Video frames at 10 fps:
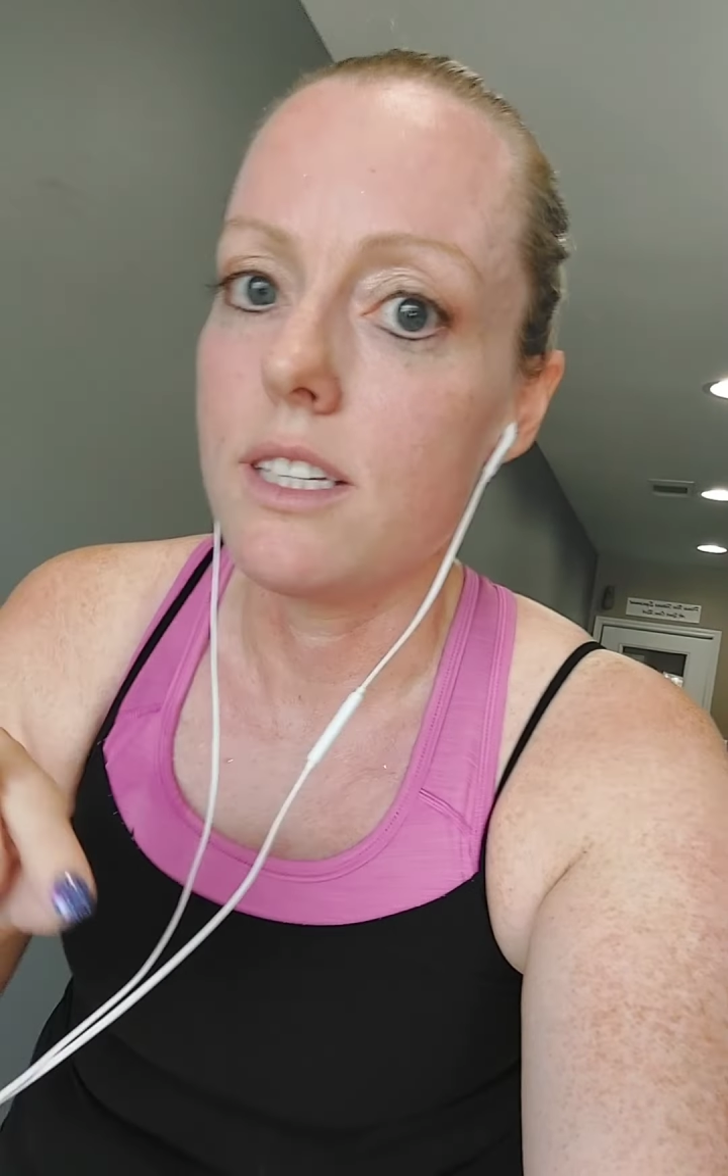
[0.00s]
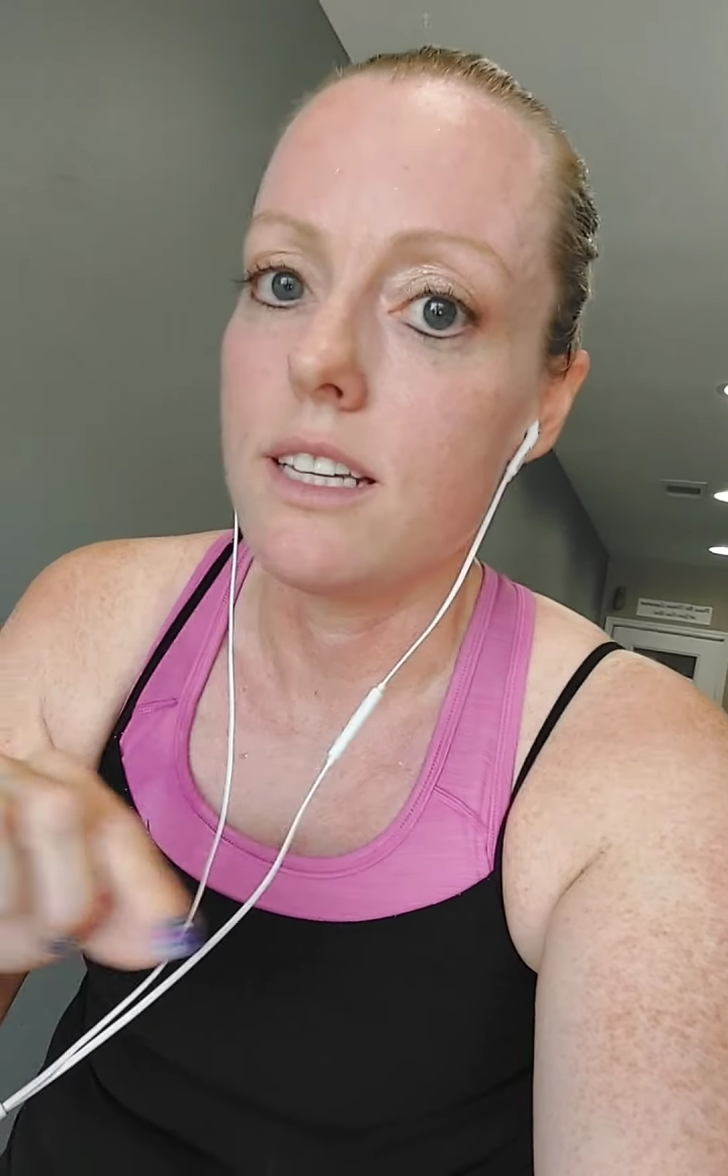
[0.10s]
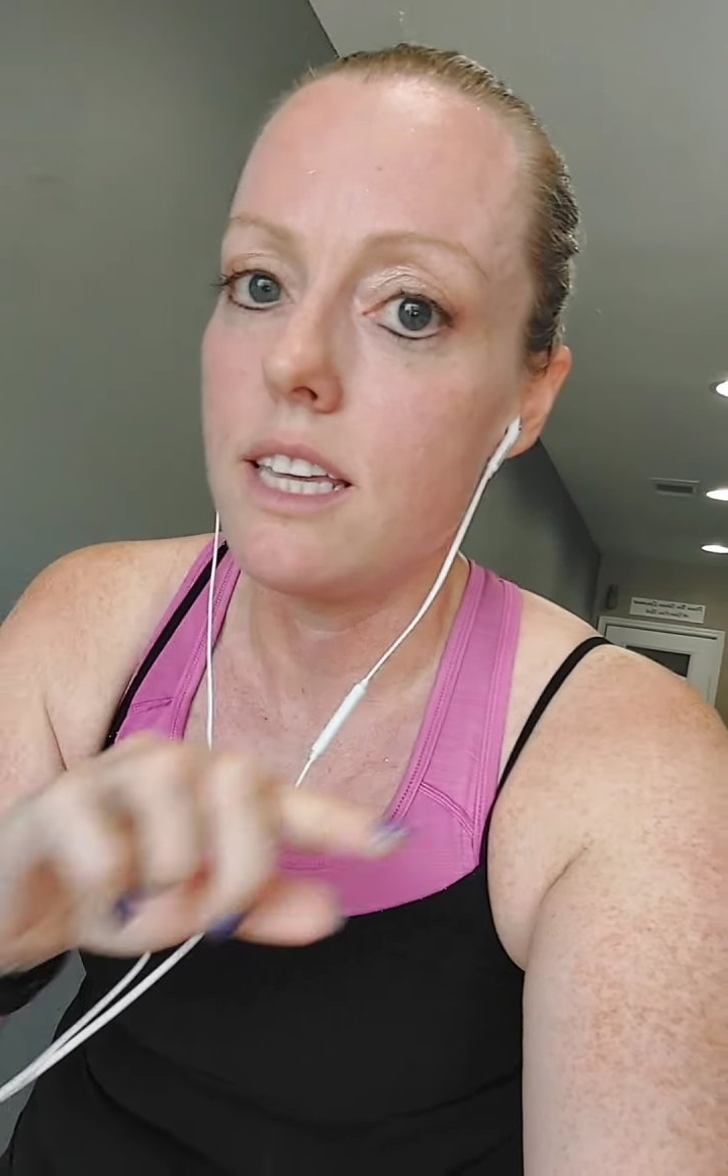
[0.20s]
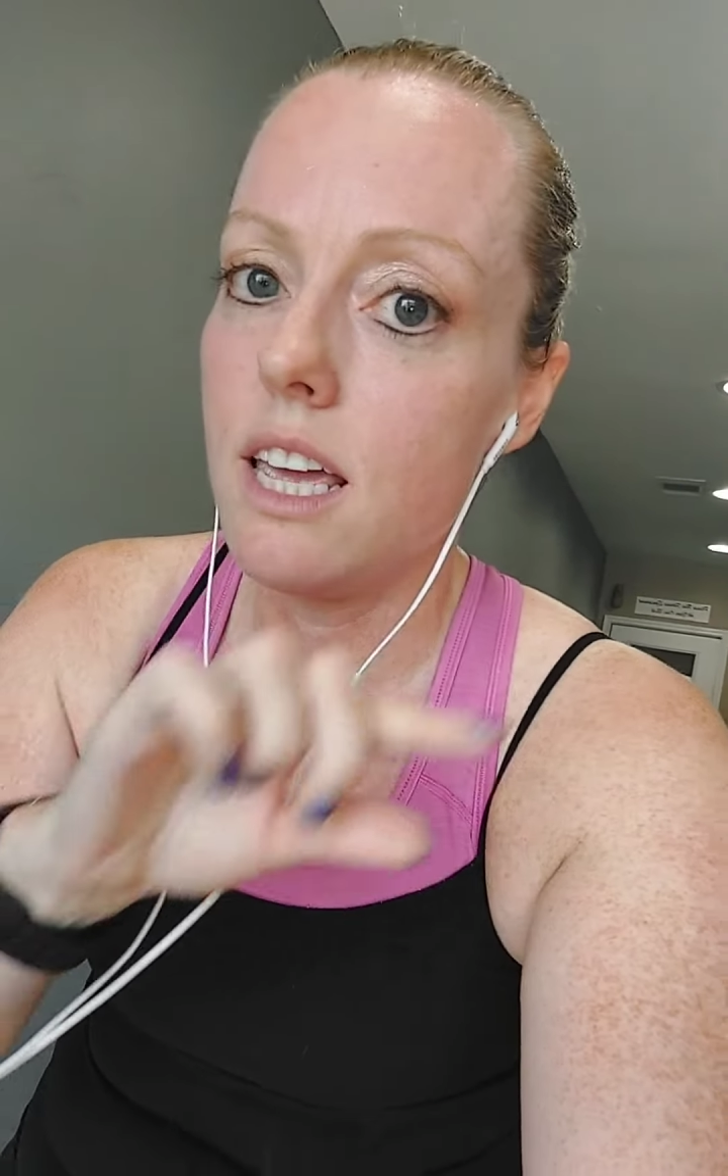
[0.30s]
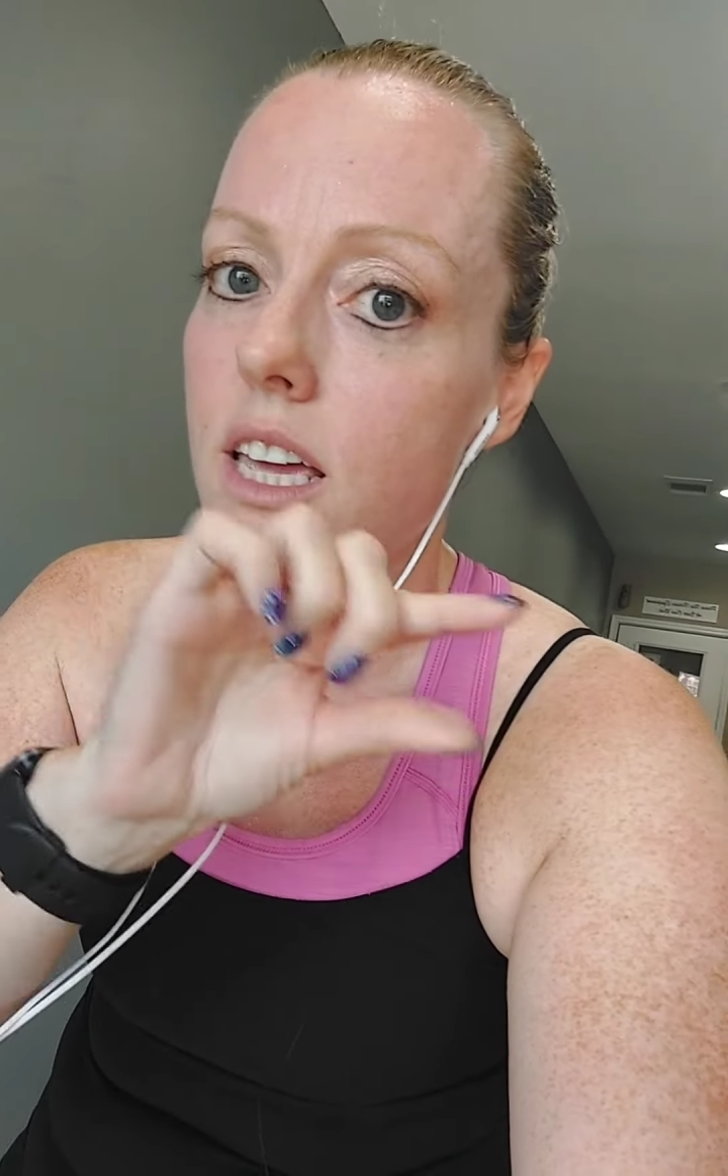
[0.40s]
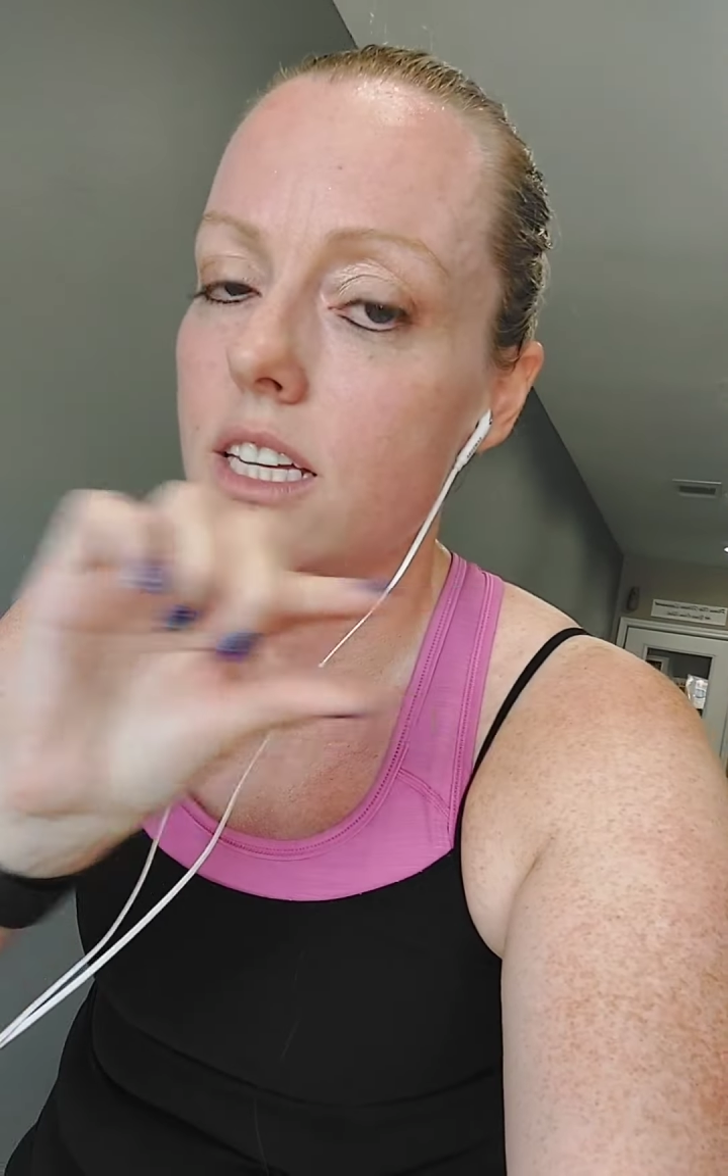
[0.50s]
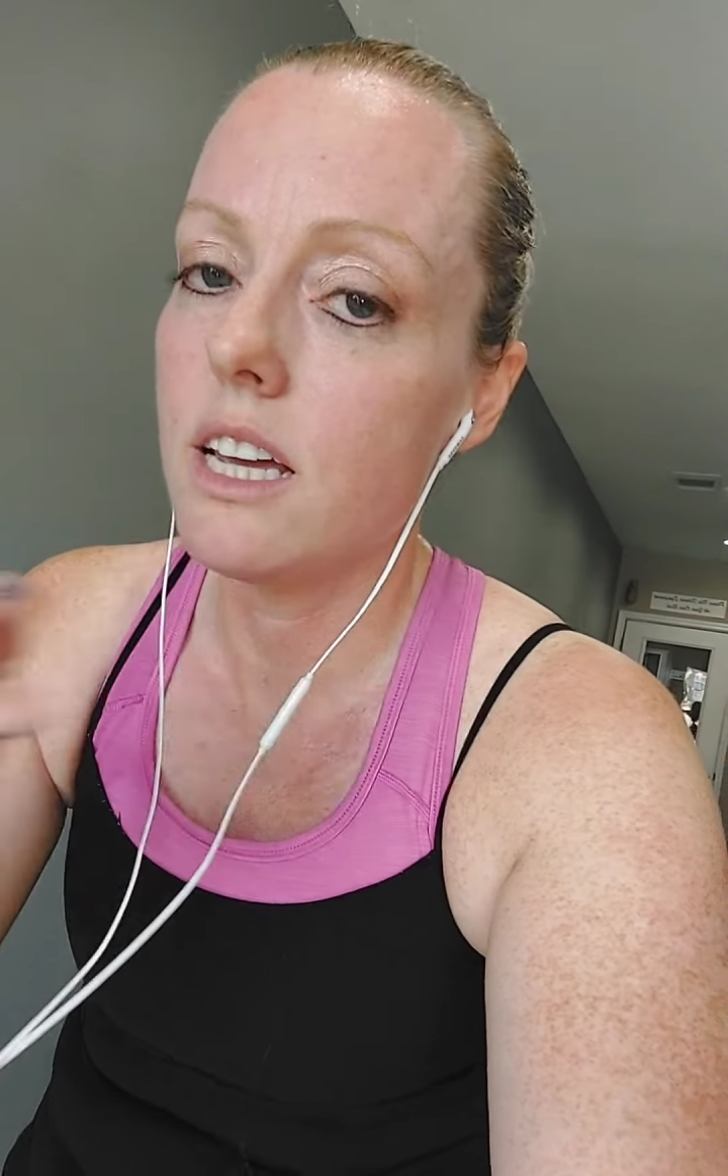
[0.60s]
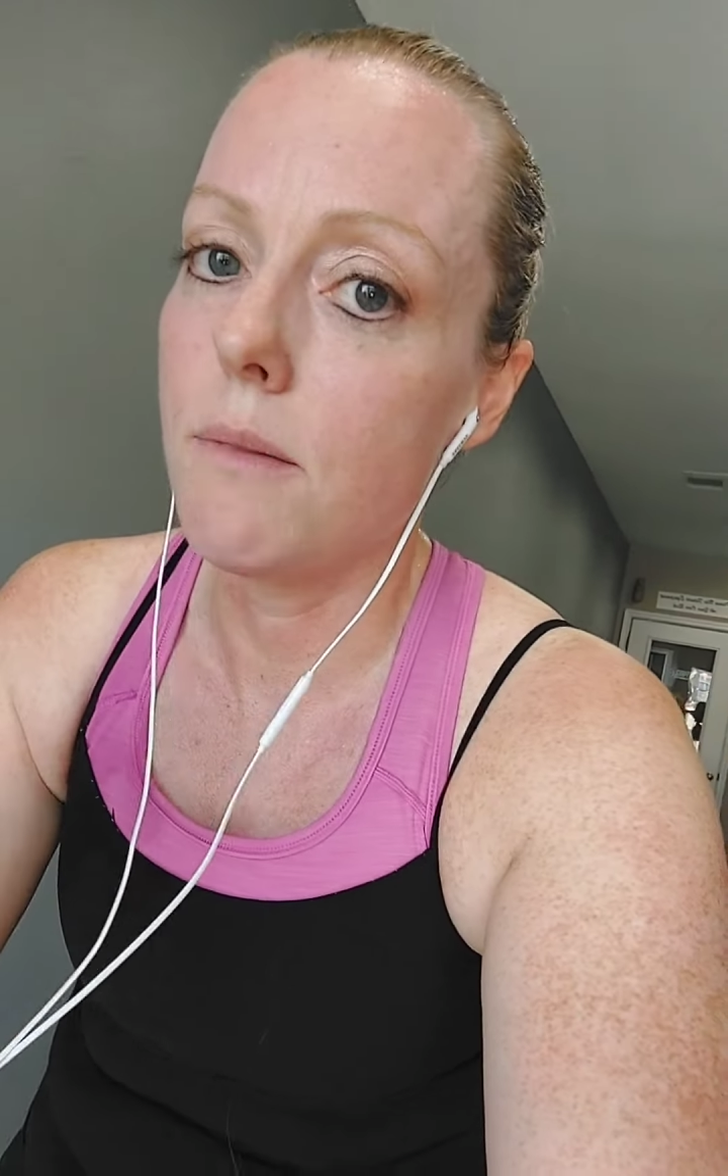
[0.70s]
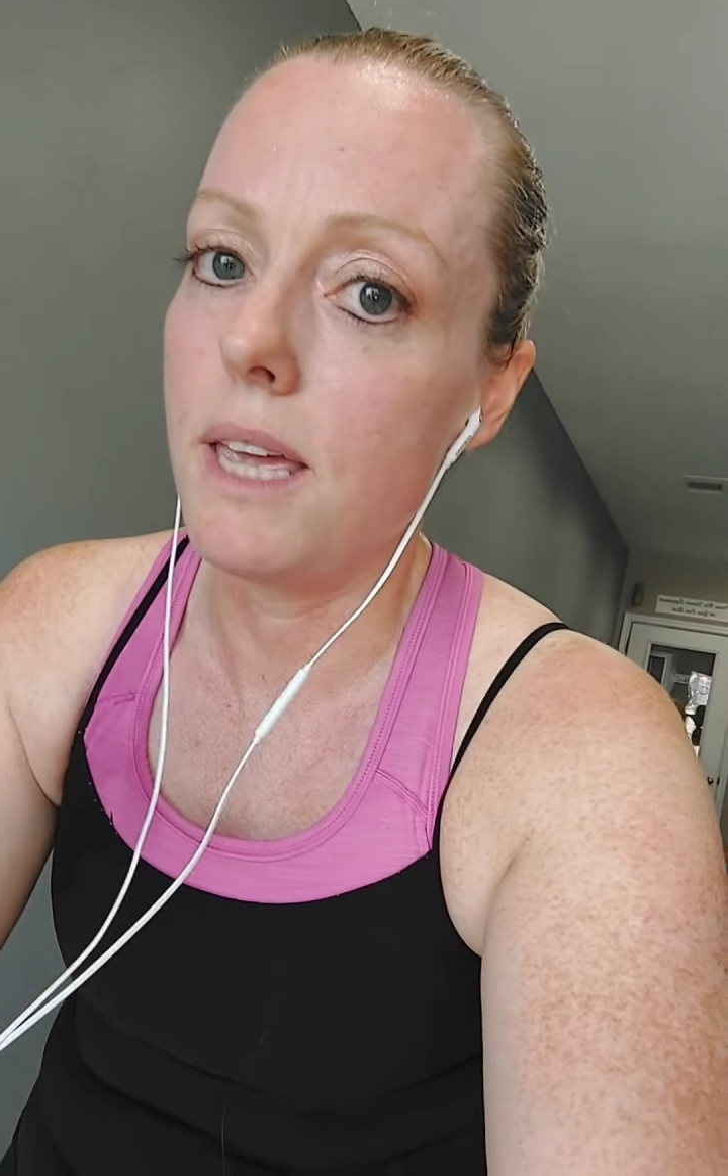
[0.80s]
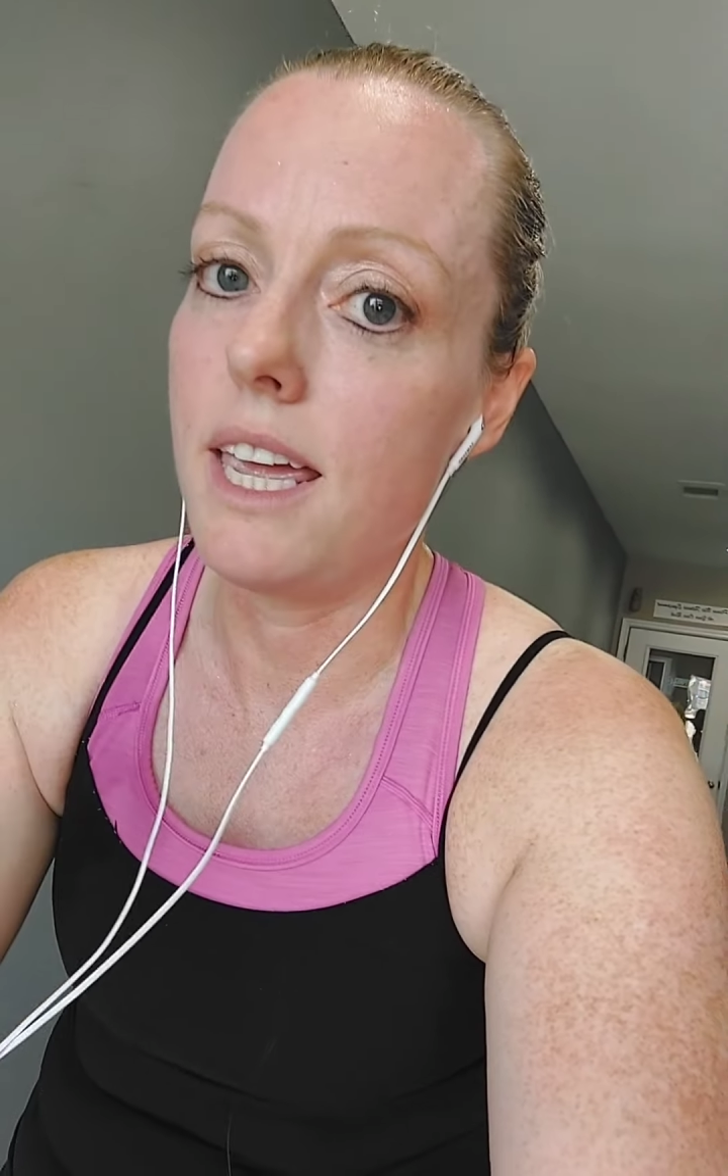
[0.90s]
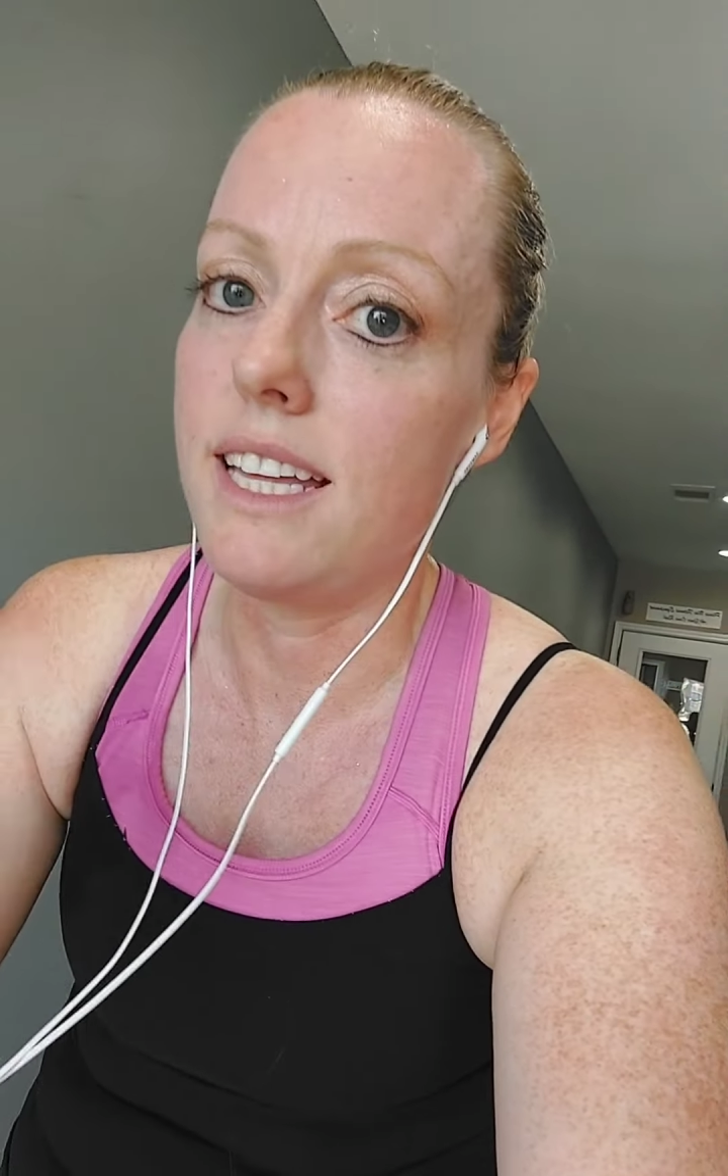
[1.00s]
his tummy.